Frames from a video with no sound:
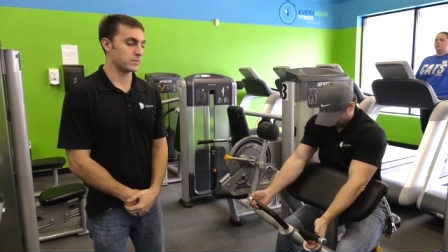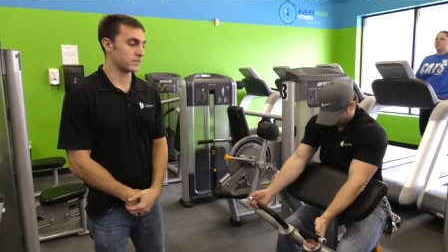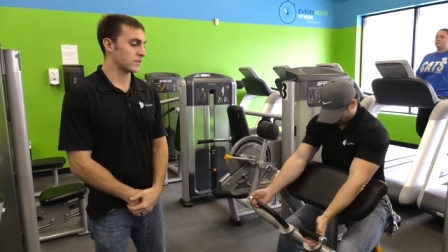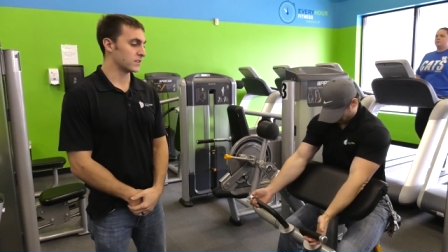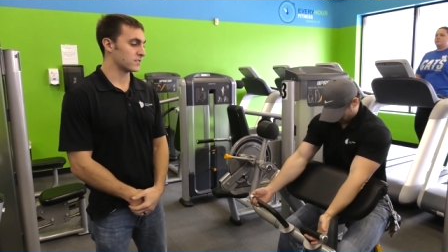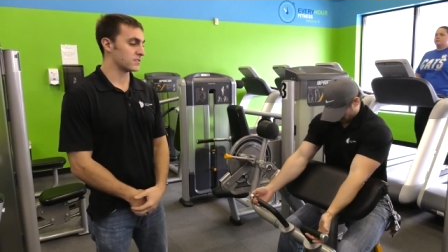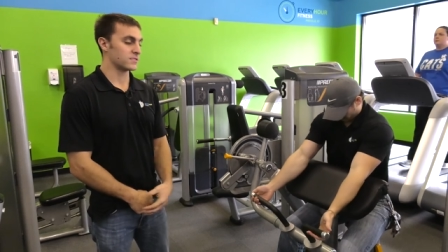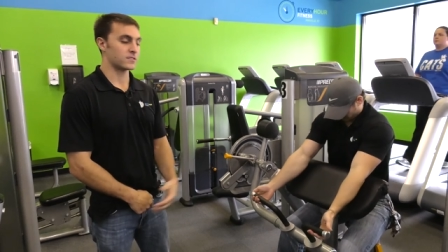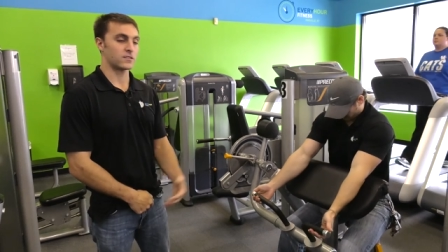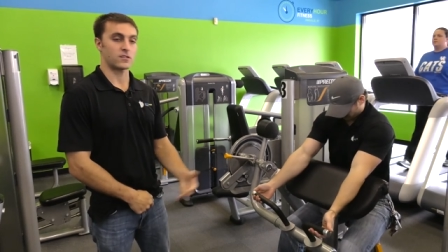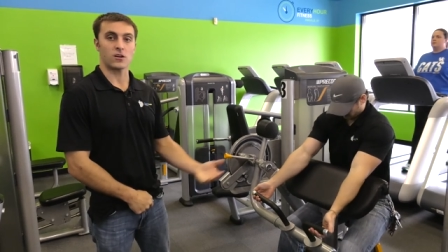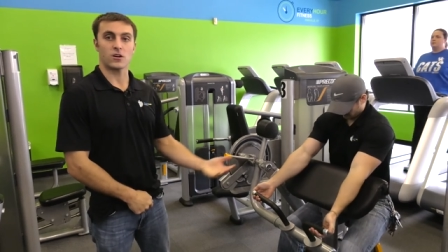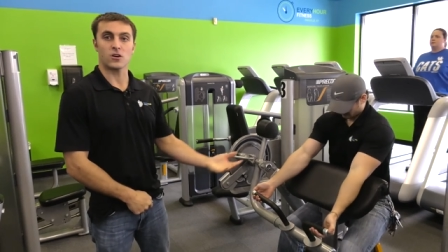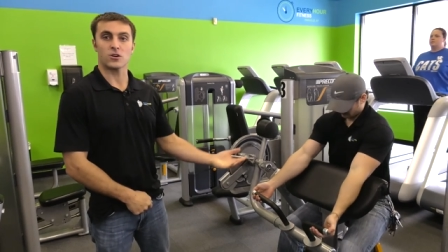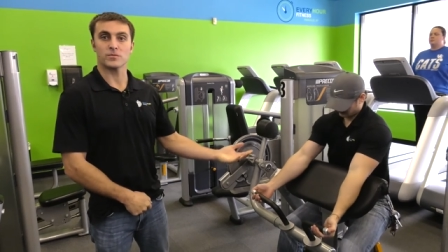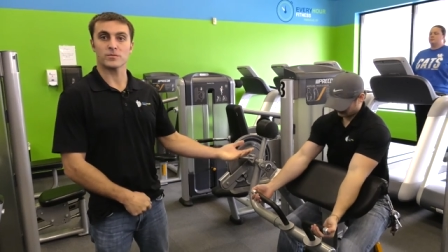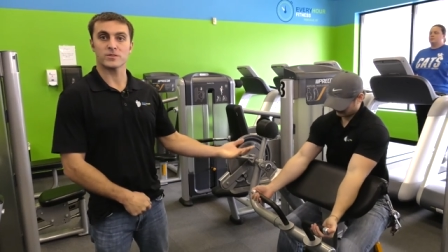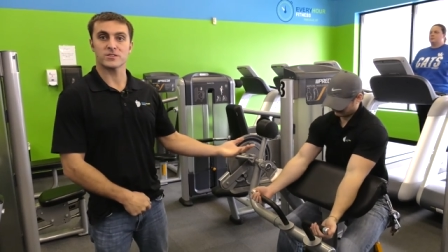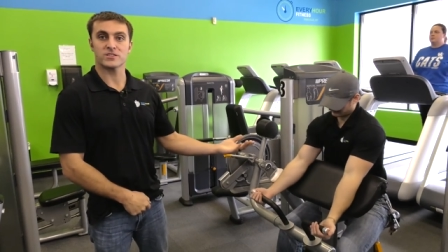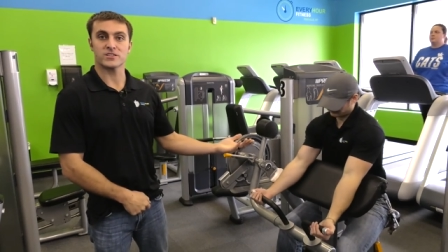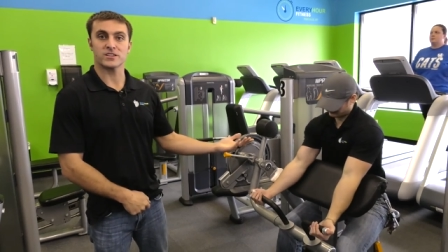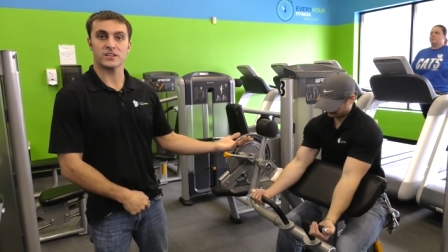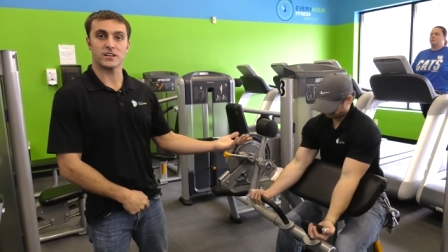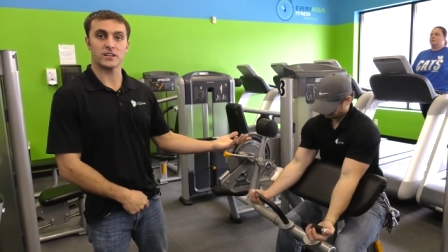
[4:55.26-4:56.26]
This is our arm
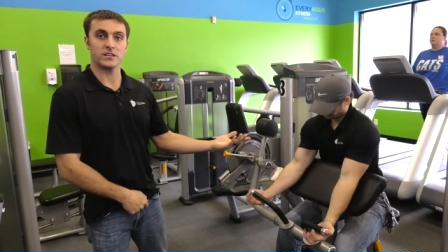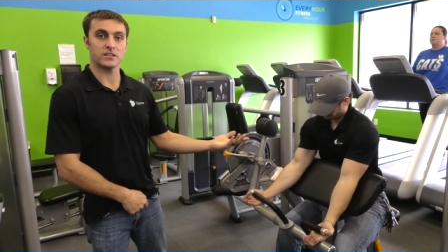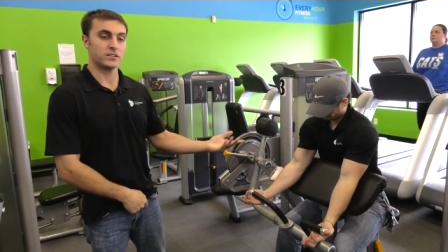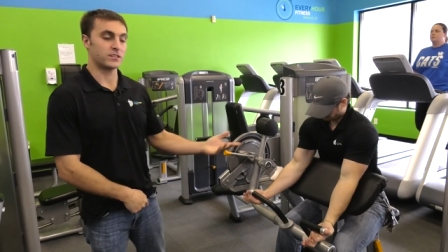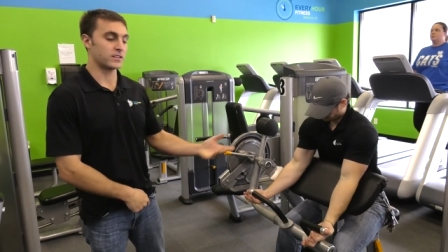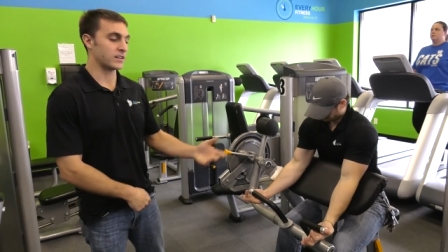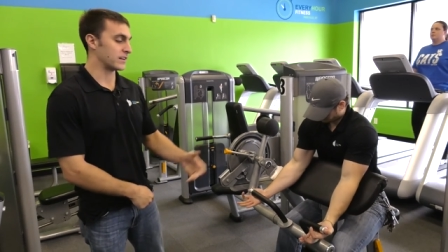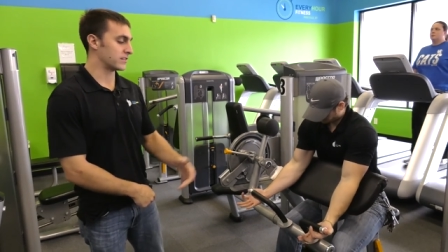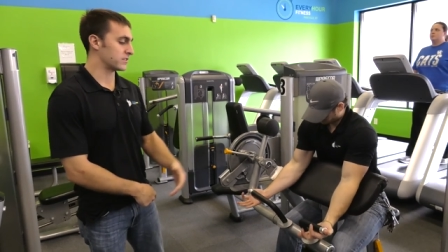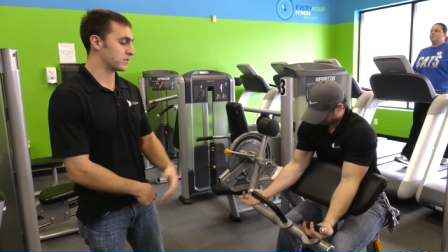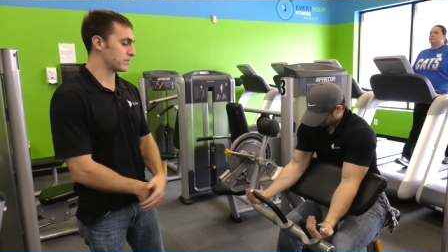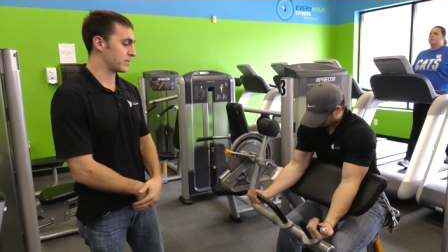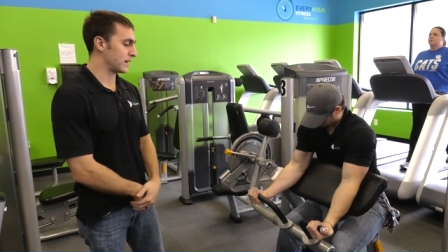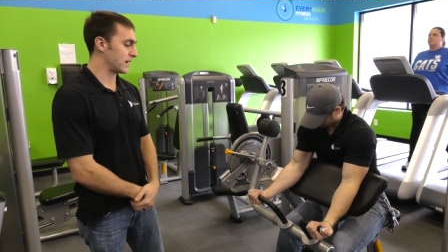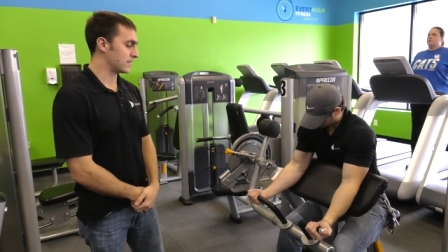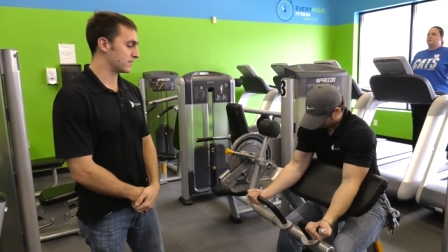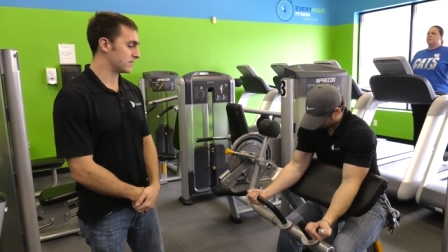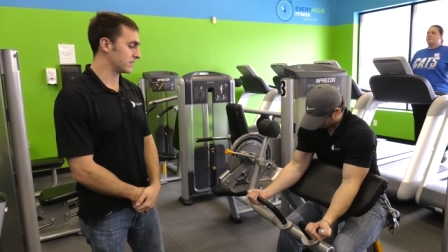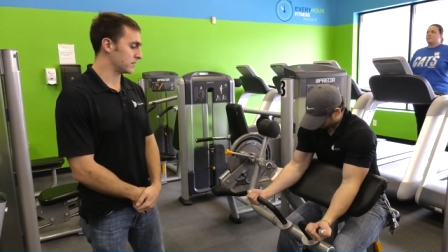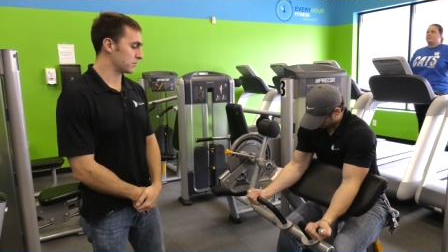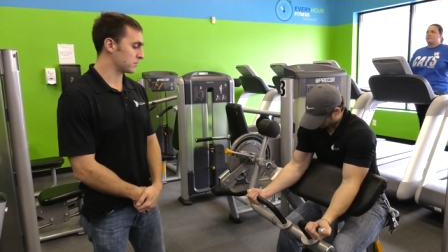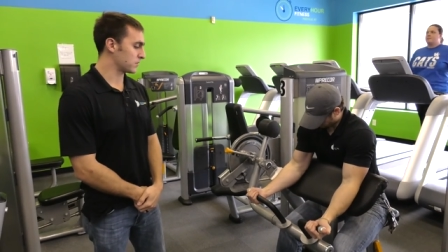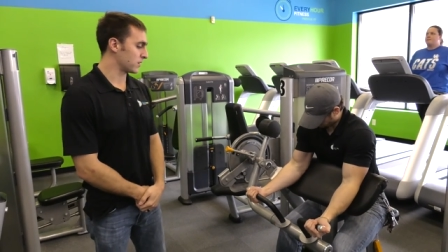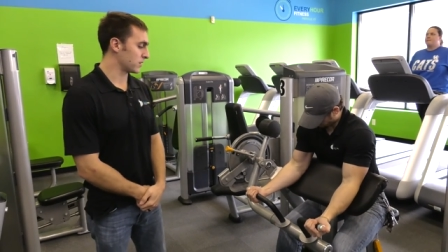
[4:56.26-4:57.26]
machine. You got your
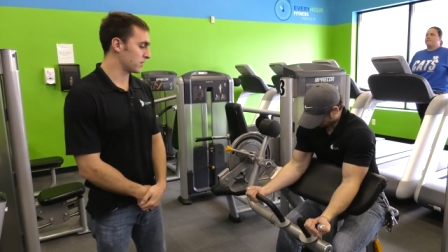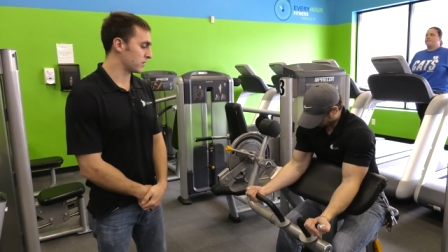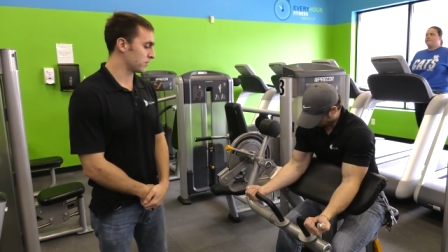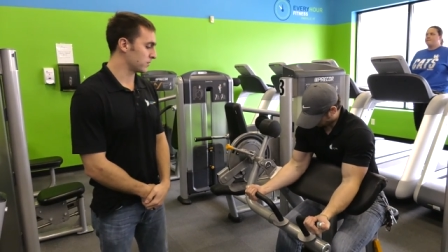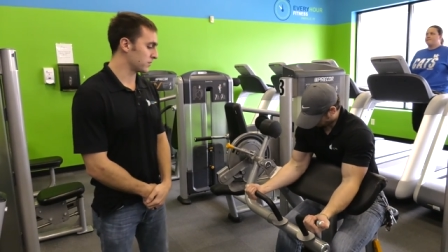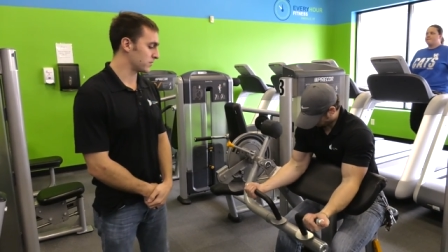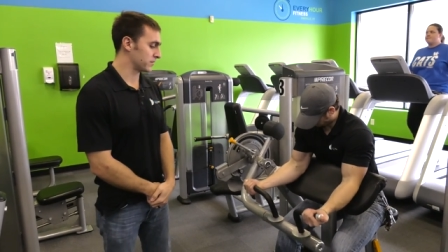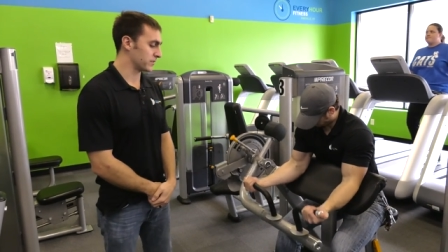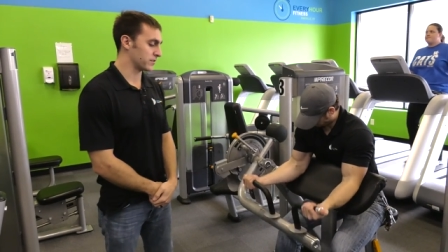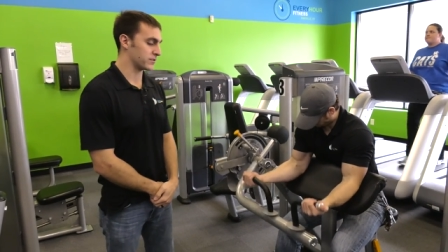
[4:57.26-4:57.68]
bicep curls